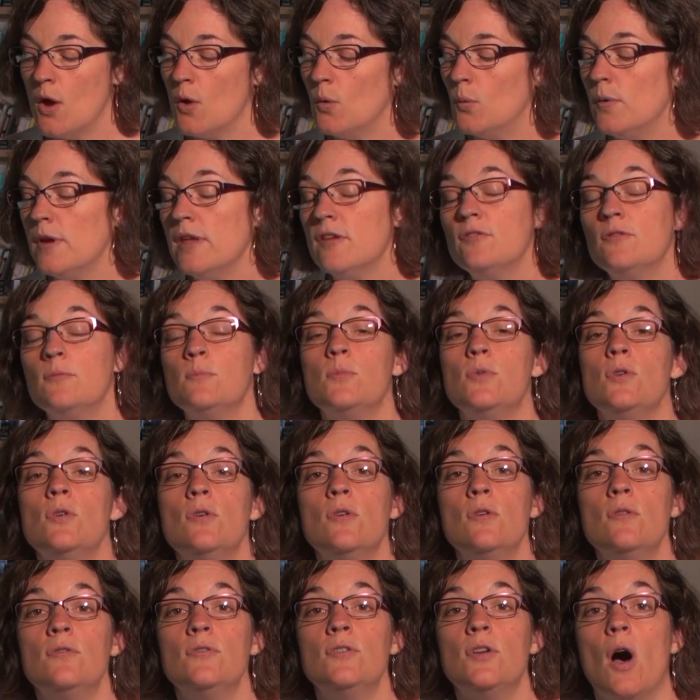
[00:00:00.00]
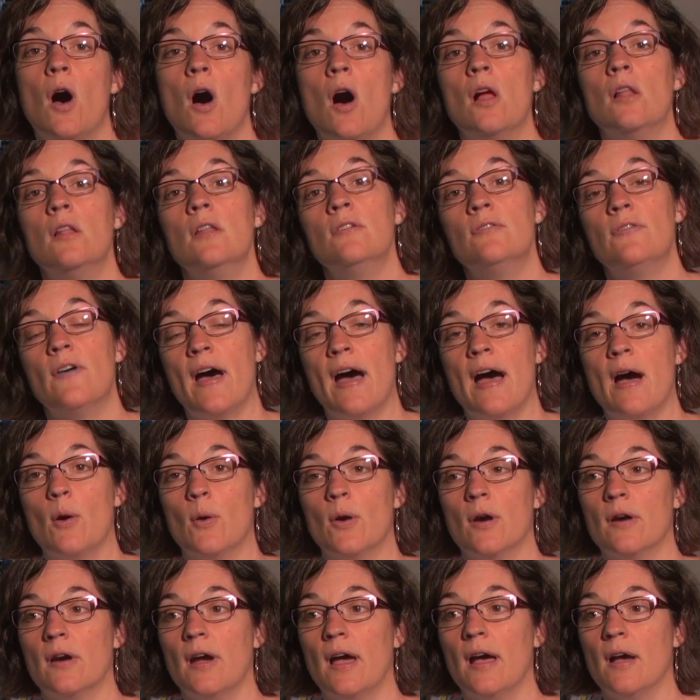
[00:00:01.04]
we've moved all of
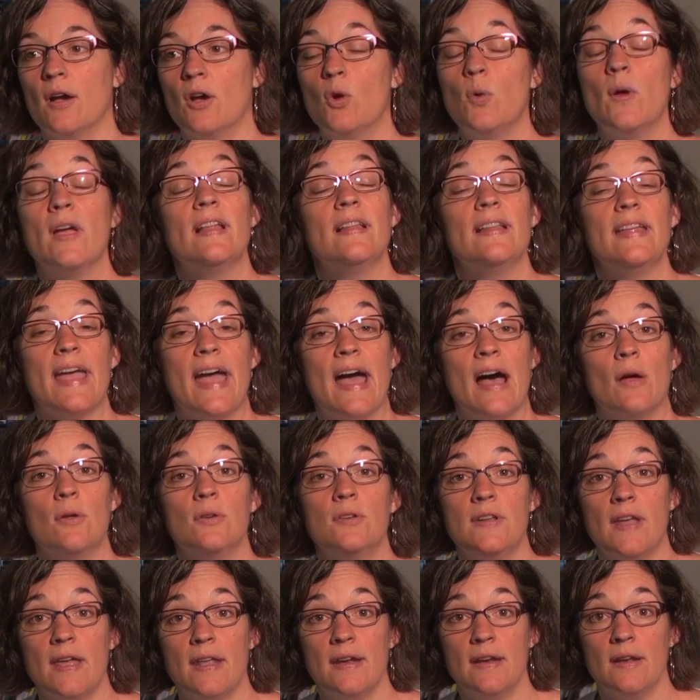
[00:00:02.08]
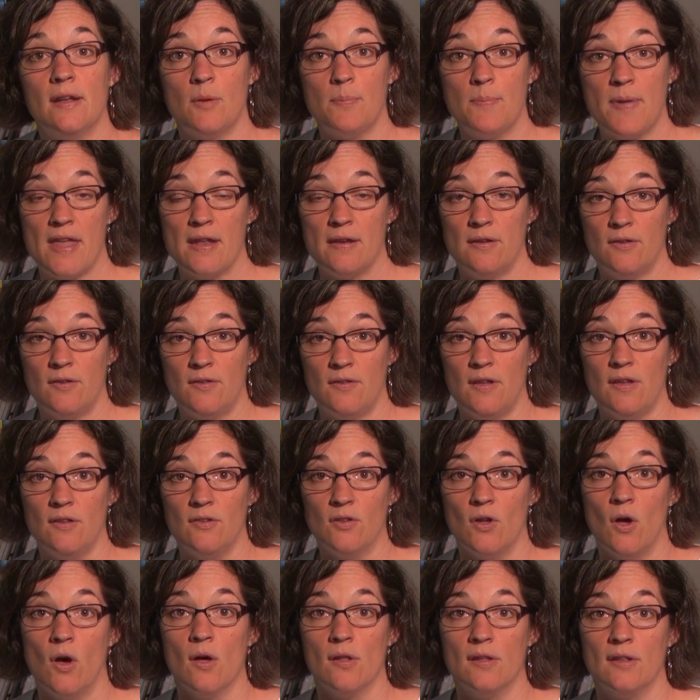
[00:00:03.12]
our quickly outdated appendices
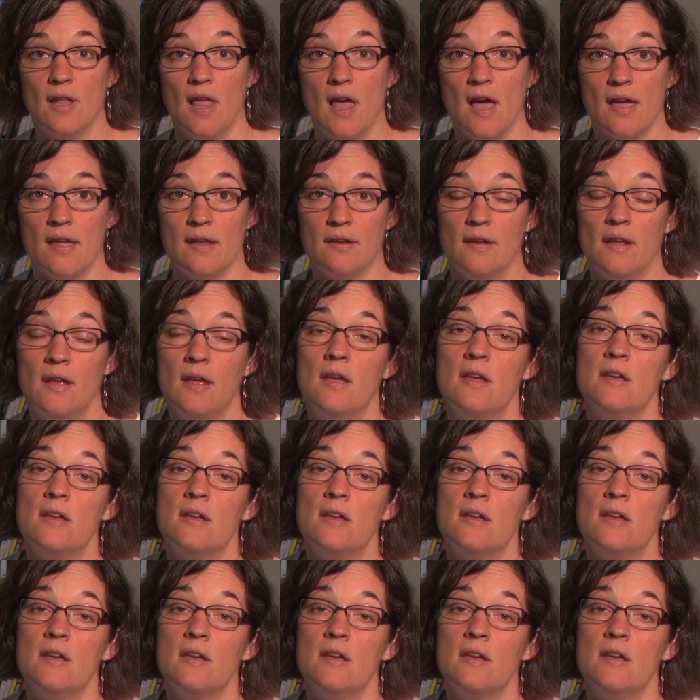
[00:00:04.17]
online.